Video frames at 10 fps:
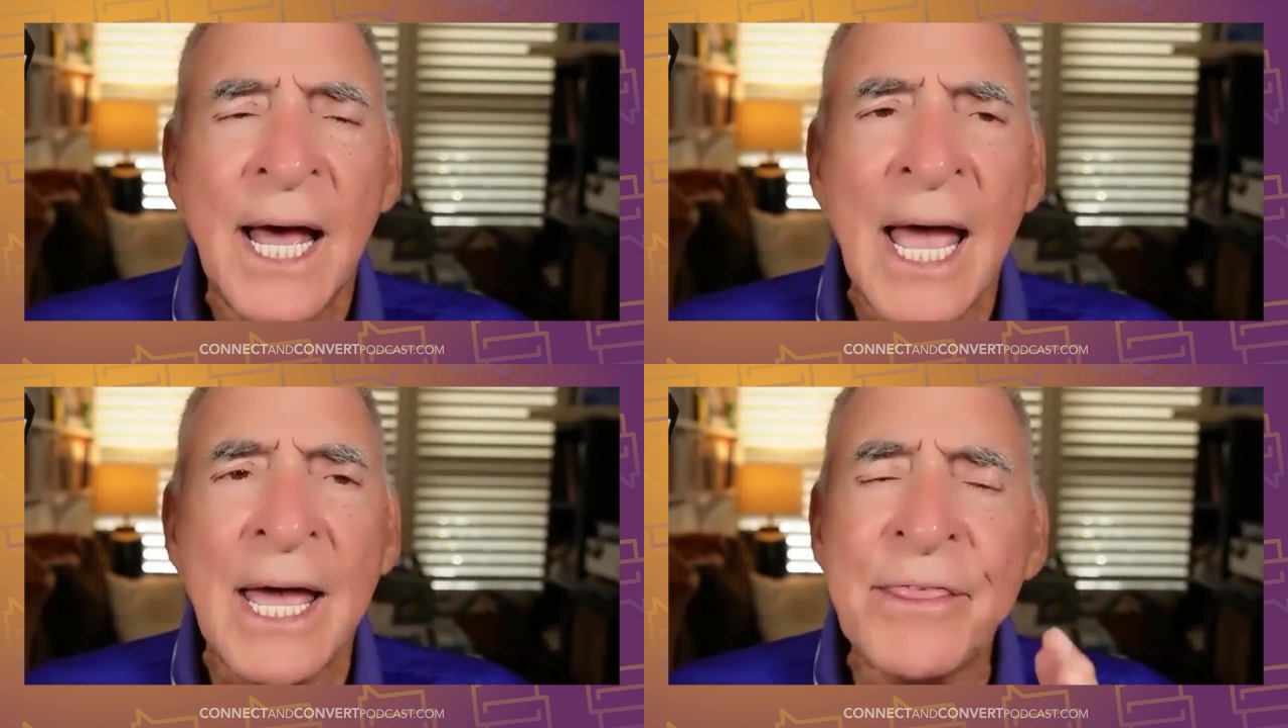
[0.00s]

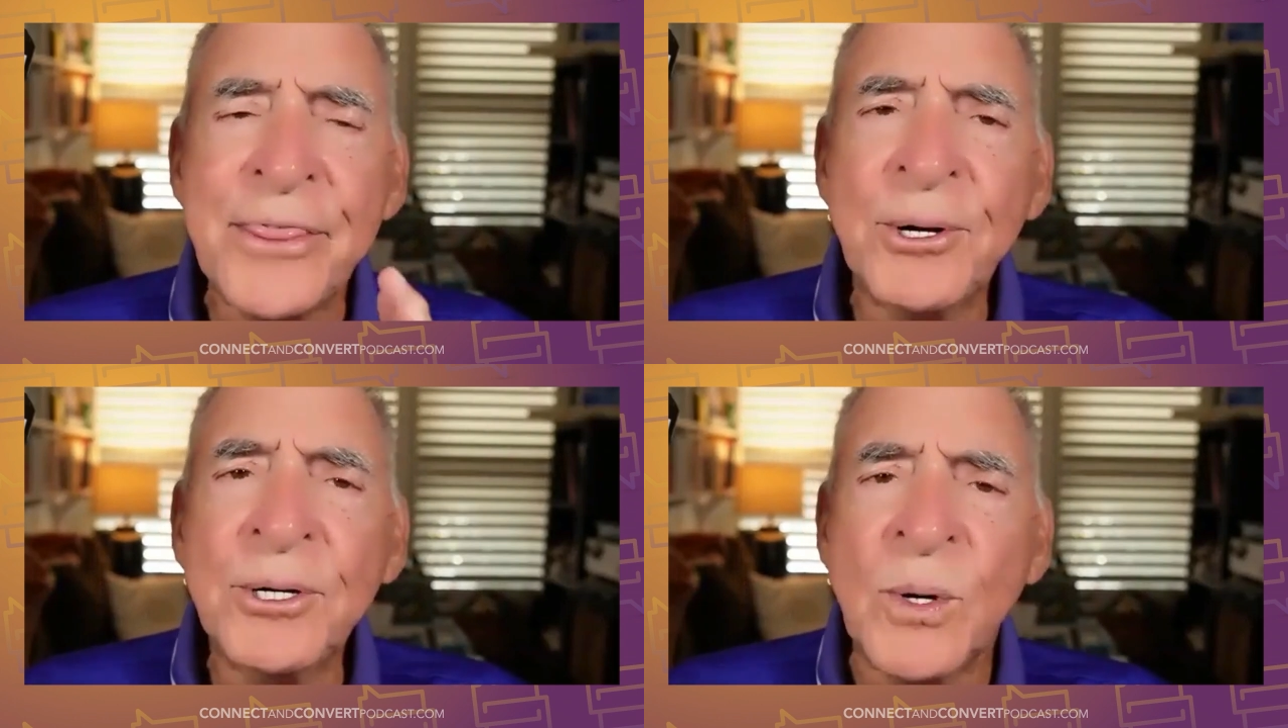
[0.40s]
And the
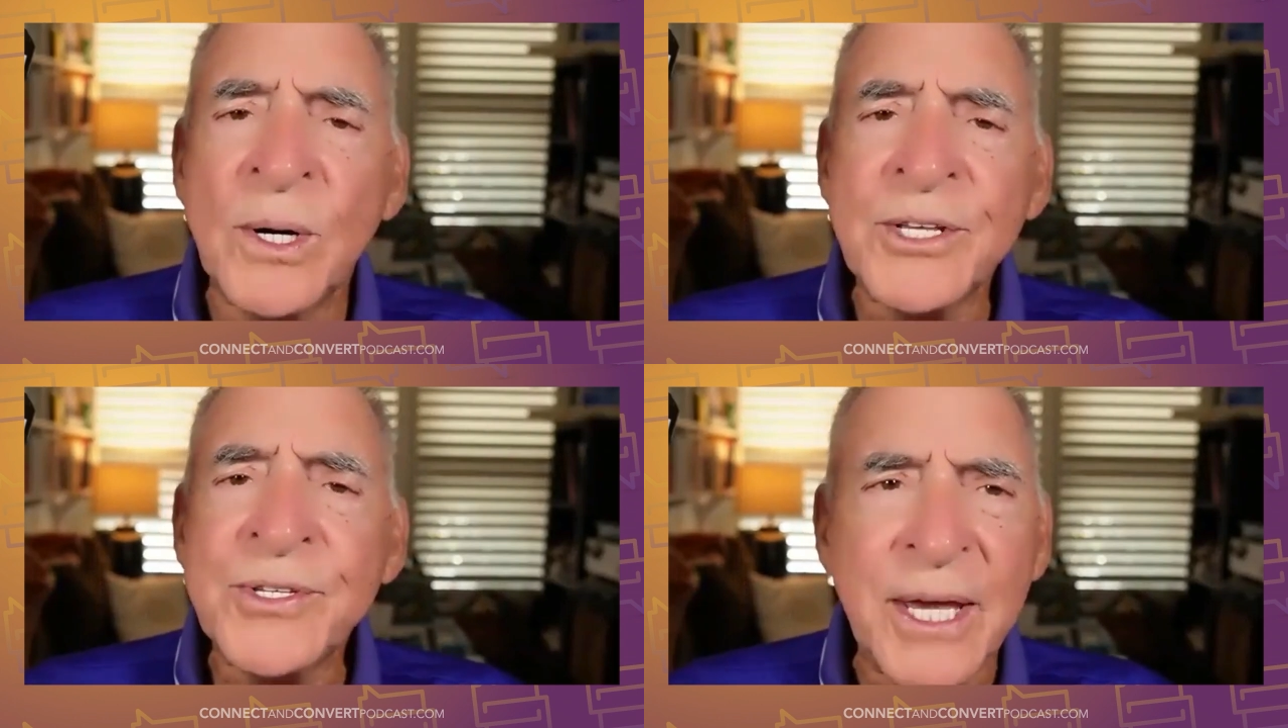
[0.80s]
third
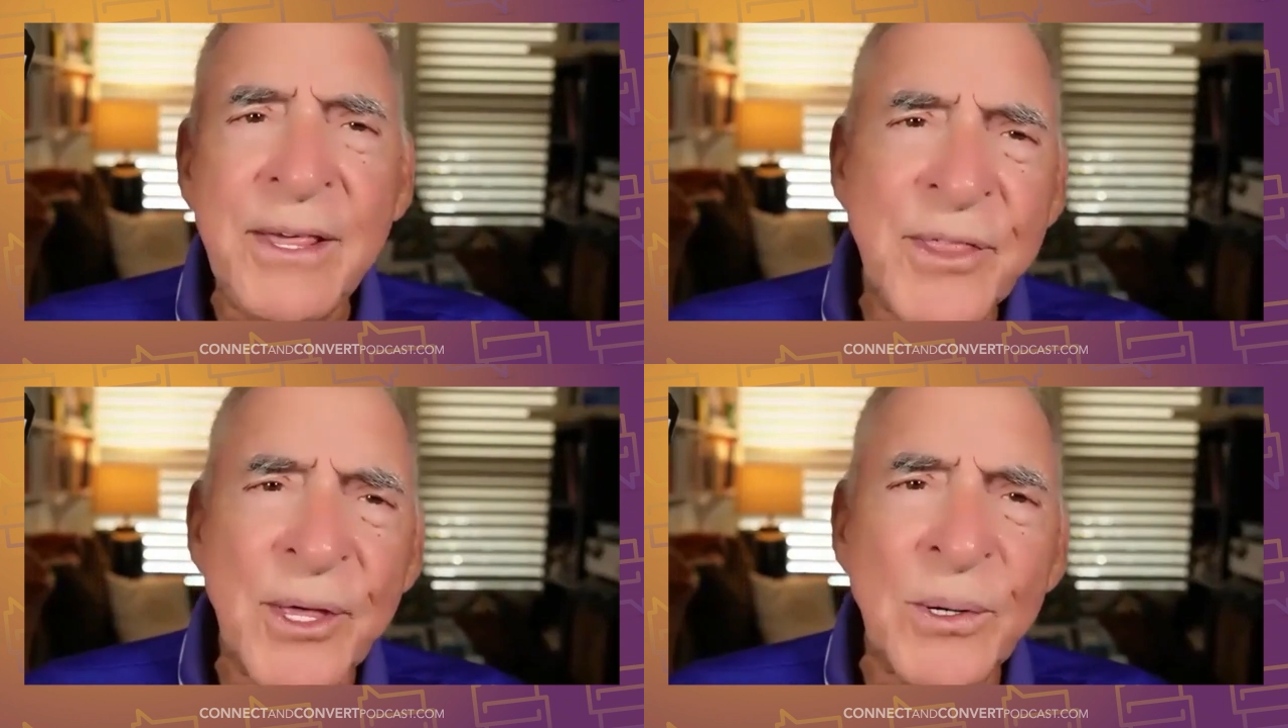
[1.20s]
one is
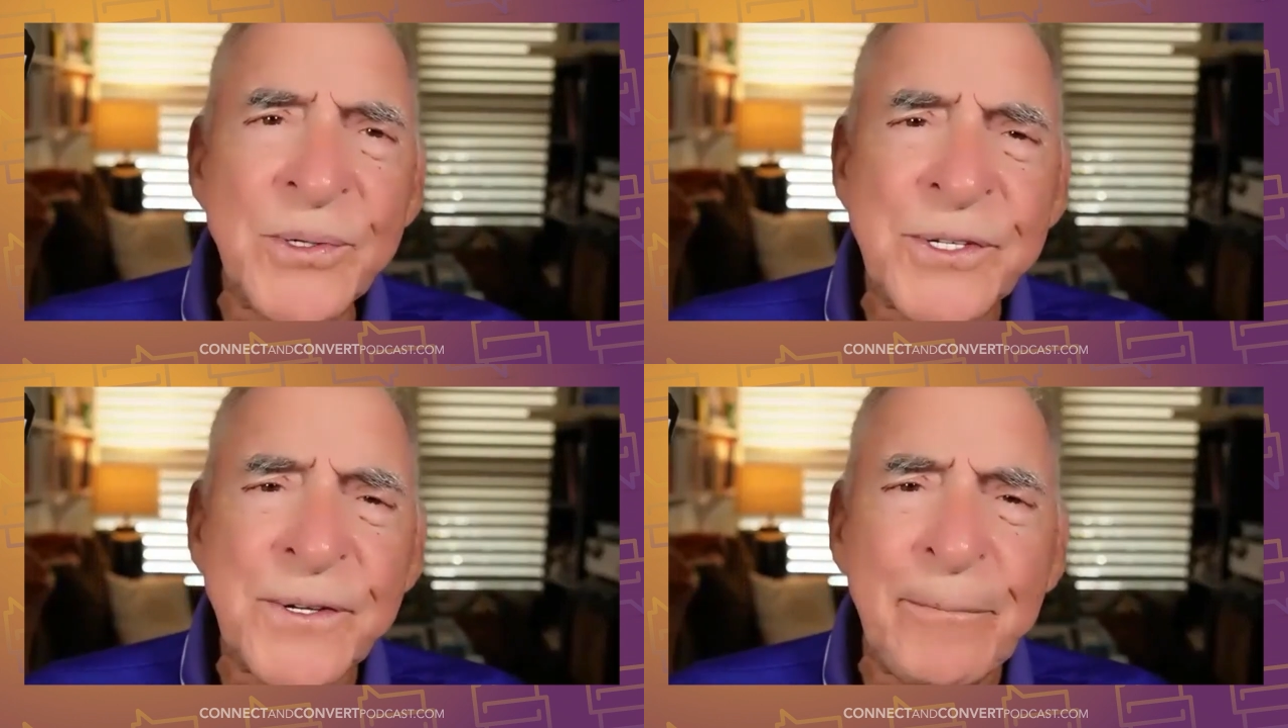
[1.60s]

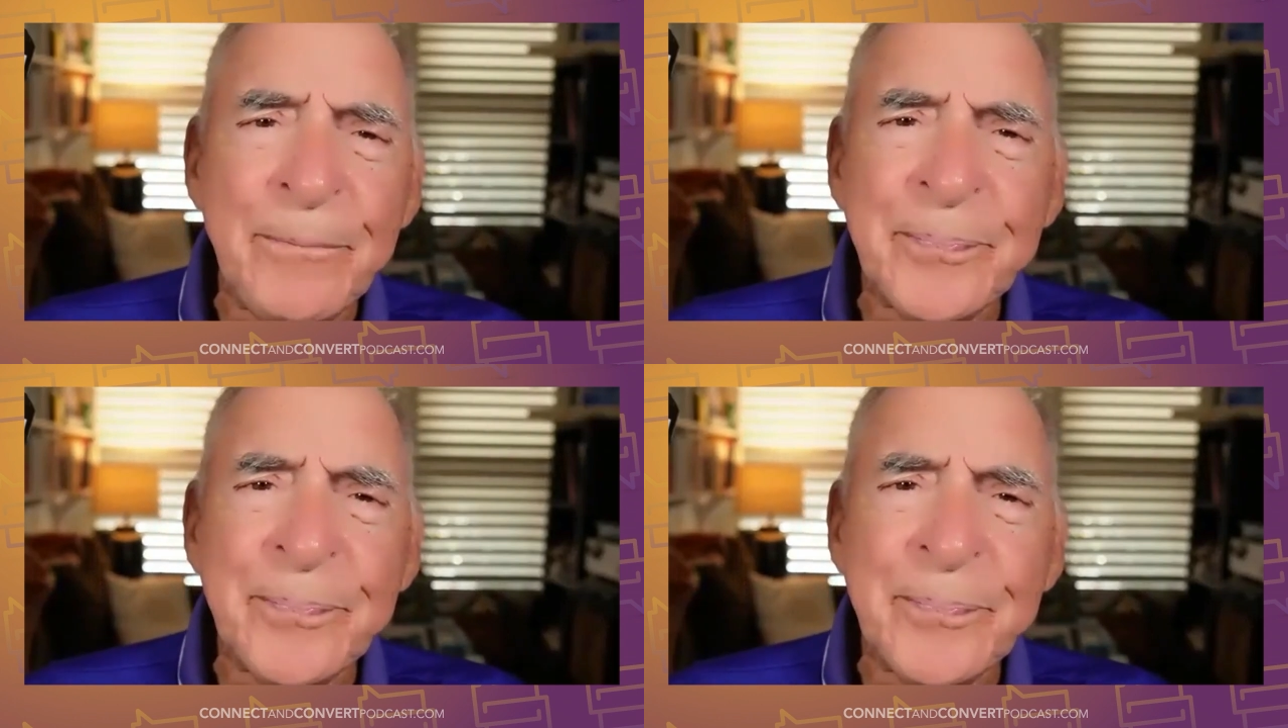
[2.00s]
ethos